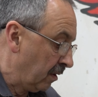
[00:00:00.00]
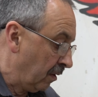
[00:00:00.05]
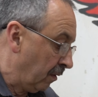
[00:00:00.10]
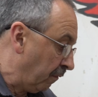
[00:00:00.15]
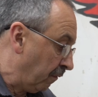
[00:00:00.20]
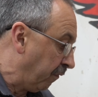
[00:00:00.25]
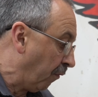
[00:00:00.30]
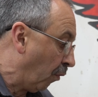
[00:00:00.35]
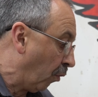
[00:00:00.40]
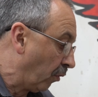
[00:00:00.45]

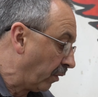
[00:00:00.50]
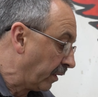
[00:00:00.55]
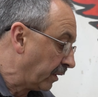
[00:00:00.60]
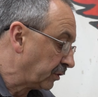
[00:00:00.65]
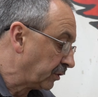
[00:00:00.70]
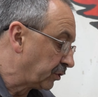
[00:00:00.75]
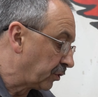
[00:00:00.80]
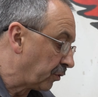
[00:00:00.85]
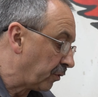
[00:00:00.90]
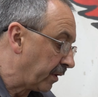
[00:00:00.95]

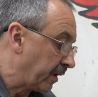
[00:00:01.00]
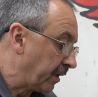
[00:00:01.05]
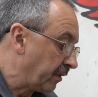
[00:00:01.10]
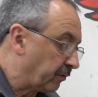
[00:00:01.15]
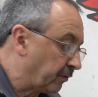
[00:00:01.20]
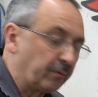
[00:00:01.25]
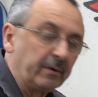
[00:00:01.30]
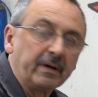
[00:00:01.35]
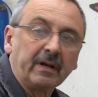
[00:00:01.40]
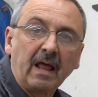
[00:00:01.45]
4-inch or a
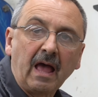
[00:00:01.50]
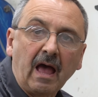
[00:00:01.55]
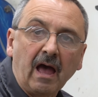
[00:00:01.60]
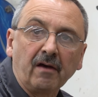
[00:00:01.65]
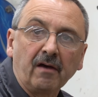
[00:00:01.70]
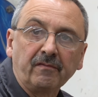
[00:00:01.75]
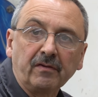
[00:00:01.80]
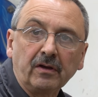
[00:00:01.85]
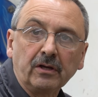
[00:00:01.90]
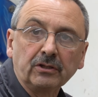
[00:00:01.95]

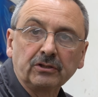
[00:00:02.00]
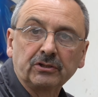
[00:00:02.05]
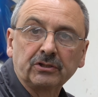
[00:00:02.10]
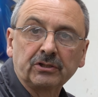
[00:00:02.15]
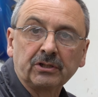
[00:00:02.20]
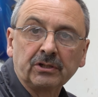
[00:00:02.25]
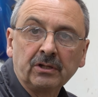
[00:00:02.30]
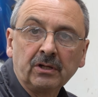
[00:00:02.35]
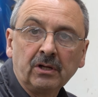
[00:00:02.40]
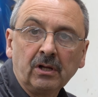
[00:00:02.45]

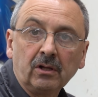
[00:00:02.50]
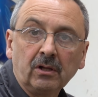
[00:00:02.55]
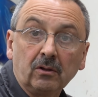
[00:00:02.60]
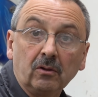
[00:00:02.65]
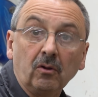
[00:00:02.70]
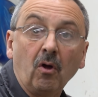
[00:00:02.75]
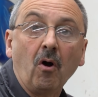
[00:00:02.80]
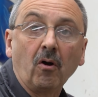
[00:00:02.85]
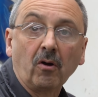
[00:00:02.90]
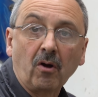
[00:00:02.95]
3.5-inch
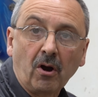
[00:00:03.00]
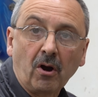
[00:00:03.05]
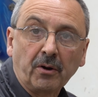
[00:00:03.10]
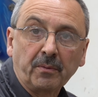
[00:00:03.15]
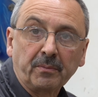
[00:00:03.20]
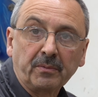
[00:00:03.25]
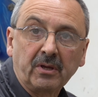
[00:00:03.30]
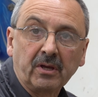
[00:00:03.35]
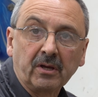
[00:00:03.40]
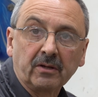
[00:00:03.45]
long
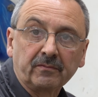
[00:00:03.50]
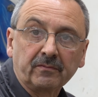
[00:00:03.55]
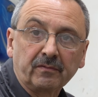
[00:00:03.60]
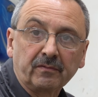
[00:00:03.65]
arm kit